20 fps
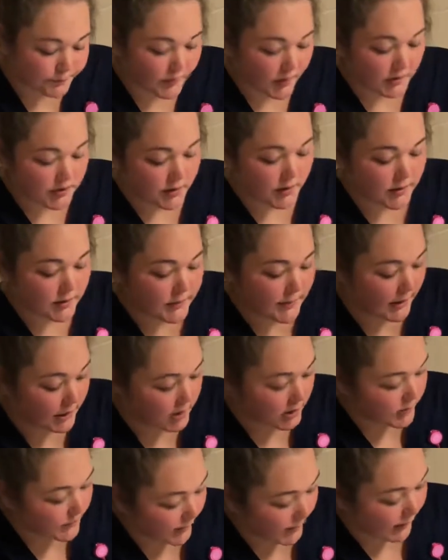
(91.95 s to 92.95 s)
So this
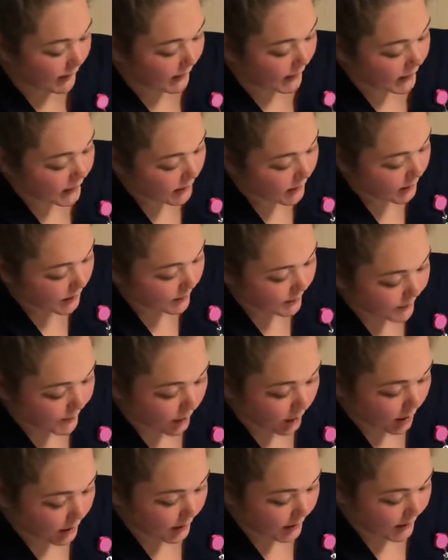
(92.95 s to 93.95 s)
matches my
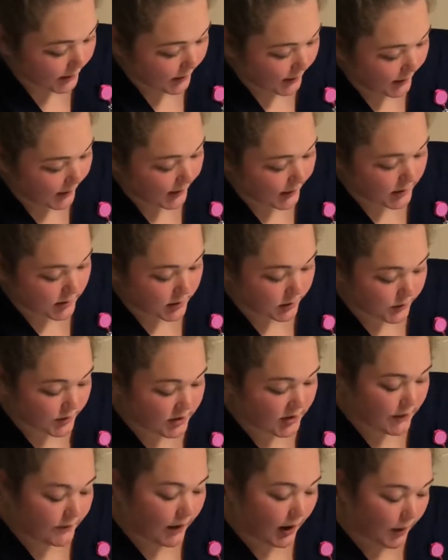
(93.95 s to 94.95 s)
MAR. He is to
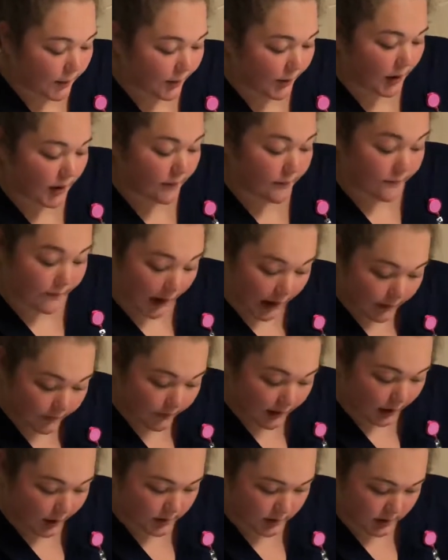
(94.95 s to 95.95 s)
receive heparin
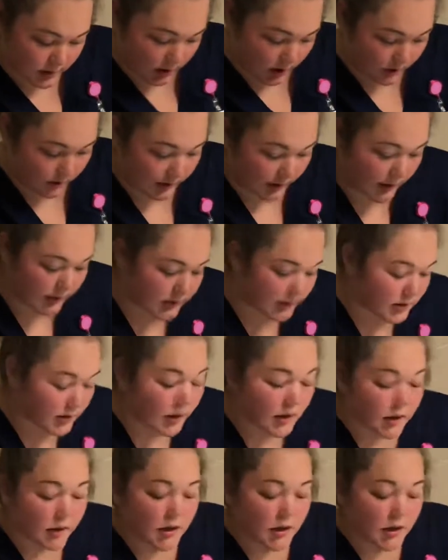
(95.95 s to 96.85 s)
5,000 units.